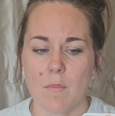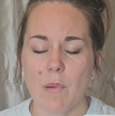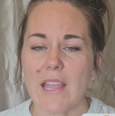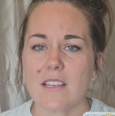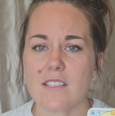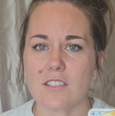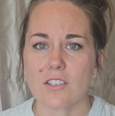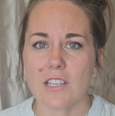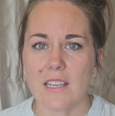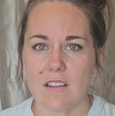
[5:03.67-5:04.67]
by
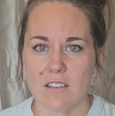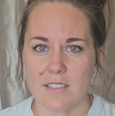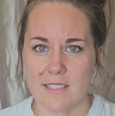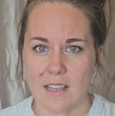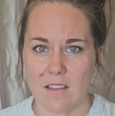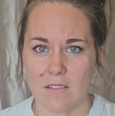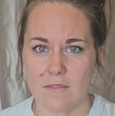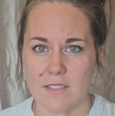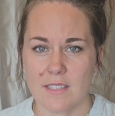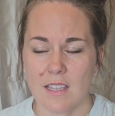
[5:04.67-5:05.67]
asserting
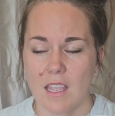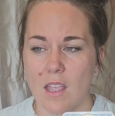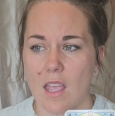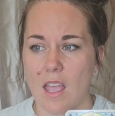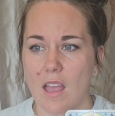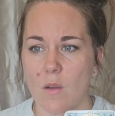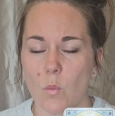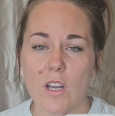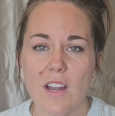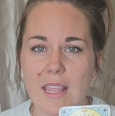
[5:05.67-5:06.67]
ourselves,
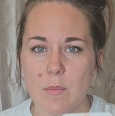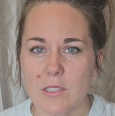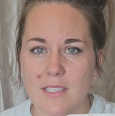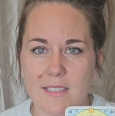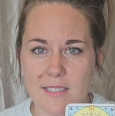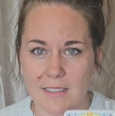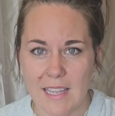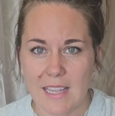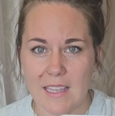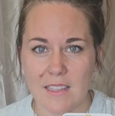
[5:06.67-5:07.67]
we're able to
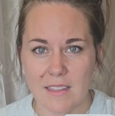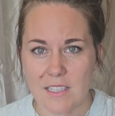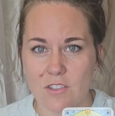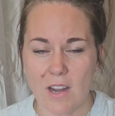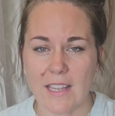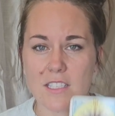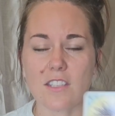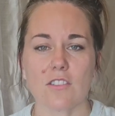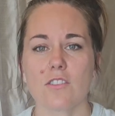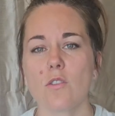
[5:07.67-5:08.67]
slay these dragons.
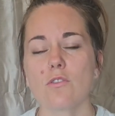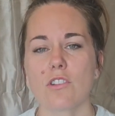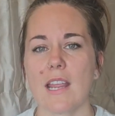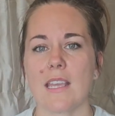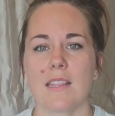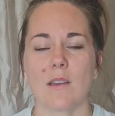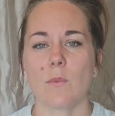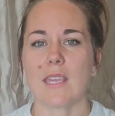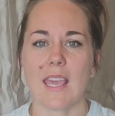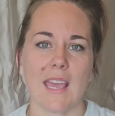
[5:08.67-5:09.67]
There's no dragon that
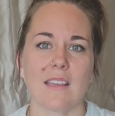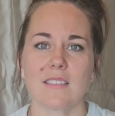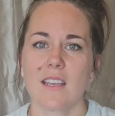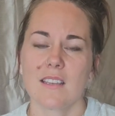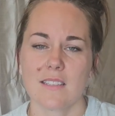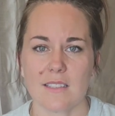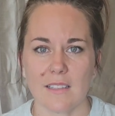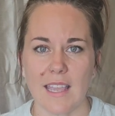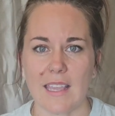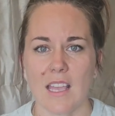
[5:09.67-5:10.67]
we can't
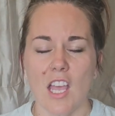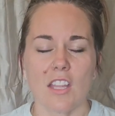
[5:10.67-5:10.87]
slay.